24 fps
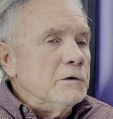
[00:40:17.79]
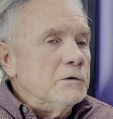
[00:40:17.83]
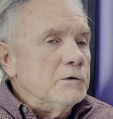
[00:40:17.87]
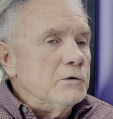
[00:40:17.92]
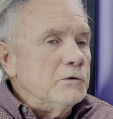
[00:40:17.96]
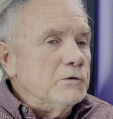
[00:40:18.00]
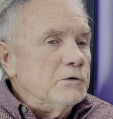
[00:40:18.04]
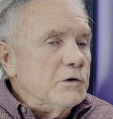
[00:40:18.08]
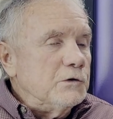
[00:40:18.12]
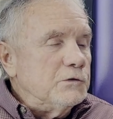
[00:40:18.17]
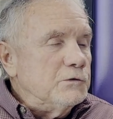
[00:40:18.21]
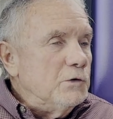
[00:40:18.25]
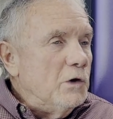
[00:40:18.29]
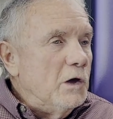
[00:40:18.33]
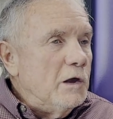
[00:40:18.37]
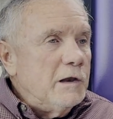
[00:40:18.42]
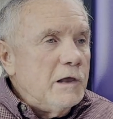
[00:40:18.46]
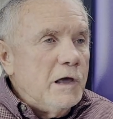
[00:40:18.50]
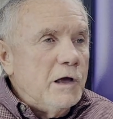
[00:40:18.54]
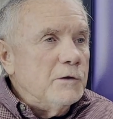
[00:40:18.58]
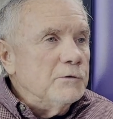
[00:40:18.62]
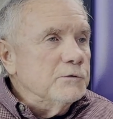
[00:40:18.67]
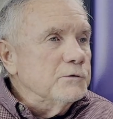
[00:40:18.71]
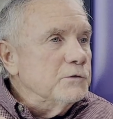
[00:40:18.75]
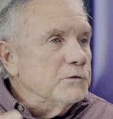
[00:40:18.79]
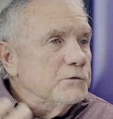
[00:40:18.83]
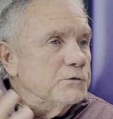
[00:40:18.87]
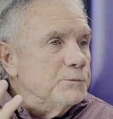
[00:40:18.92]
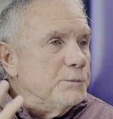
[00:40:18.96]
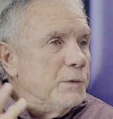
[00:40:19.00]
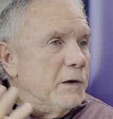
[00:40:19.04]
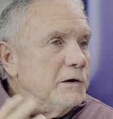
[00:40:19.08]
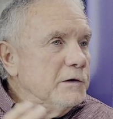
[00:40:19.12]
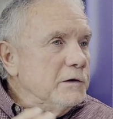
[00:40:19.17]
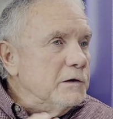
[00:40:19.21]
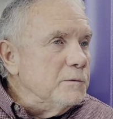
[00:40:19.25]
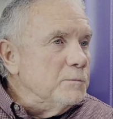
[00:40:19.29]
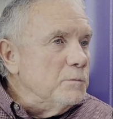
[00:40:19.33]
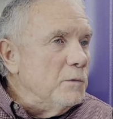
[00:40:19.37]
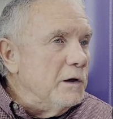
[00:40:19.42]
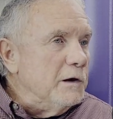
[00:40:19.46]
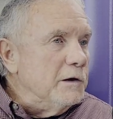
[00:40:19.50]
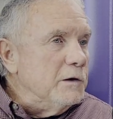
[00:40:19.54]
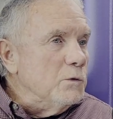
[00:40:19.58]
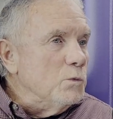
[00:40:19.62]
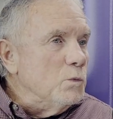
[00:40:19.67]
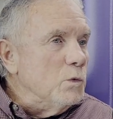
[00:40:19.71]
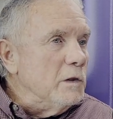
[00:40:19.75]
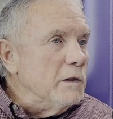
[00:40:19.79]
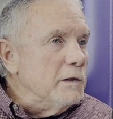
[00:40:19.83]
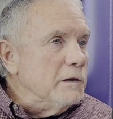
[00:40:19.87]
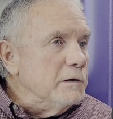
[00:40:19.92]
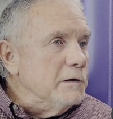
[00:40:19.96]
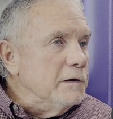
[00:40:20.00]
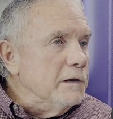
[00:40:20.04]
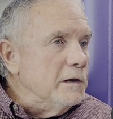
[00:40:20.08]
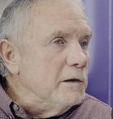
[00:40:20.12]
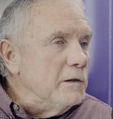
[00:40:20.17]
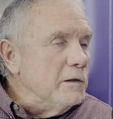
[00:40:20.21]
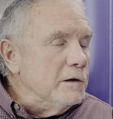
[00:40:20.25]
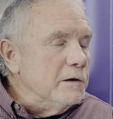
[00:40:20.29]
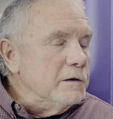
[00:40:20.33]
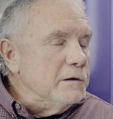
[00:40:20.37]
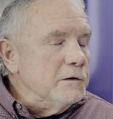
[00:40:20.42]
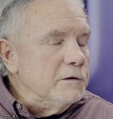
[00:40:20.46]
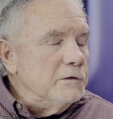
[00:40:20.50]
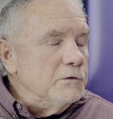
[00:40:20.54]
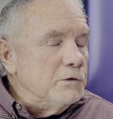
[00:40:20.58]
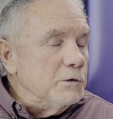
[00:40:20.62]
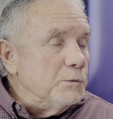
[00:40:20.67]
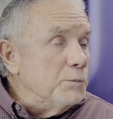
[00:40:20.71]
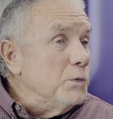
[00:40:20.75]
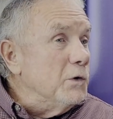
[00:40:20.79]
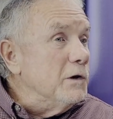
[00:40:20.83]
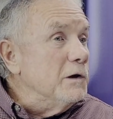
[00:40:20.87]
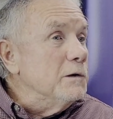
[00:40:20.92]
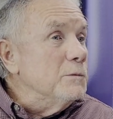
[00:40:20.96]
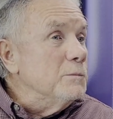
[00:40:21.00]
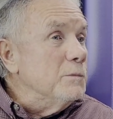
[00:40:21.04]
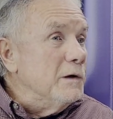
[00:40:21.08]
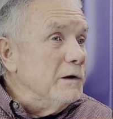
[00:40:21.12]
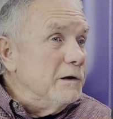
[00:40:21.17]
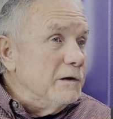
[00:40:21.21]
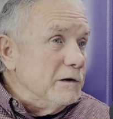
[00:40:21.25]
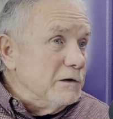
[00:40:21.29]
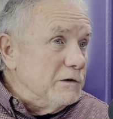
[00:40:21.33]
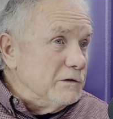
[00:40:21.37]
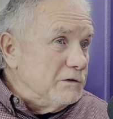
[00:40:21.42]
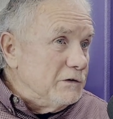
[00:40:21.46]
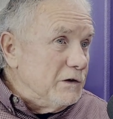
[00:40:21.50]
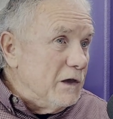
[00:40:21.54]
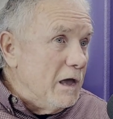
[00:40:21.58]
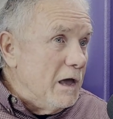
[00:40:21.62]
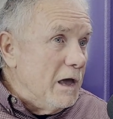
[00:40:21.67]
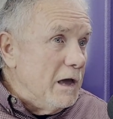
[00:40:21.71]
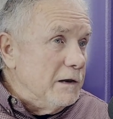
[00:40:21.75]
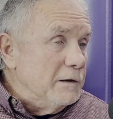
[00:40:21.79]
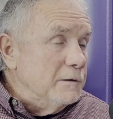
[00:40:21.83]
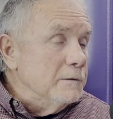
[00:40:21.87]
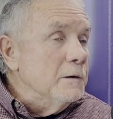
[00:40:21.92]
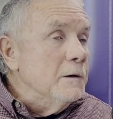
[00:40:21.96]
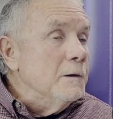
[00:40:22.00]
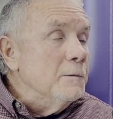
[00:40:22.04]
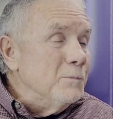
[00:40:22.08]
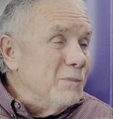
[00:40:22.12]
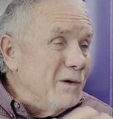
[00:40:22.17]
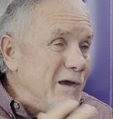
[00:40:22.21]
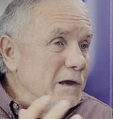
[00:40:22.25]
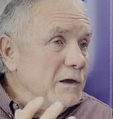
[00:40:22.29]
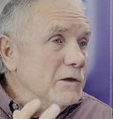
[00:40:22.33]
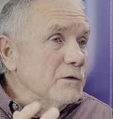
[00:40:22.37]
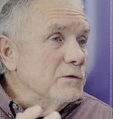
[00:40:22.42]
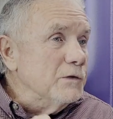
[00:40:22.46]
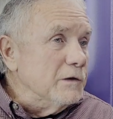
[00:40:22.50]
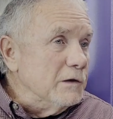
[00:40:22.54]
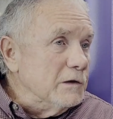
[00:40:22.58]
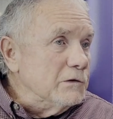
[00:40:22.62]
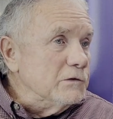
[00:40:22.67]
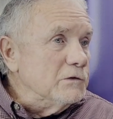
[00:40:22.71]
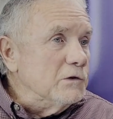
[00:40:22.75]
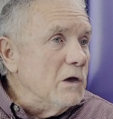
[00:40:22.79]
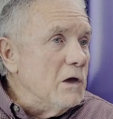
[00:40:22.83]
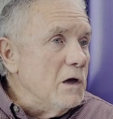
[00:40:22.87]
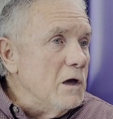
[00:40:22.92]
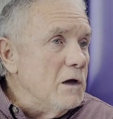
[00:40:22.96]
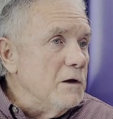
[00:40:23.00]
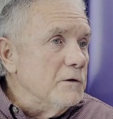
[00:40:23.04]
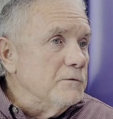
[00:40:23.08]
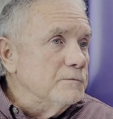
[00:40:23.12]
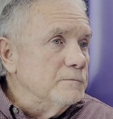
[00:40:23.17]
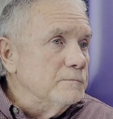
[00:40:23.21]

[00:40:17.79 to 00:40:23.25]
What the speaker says: you're just not out spending money willy-nilly and you're putting money aside, paying things off.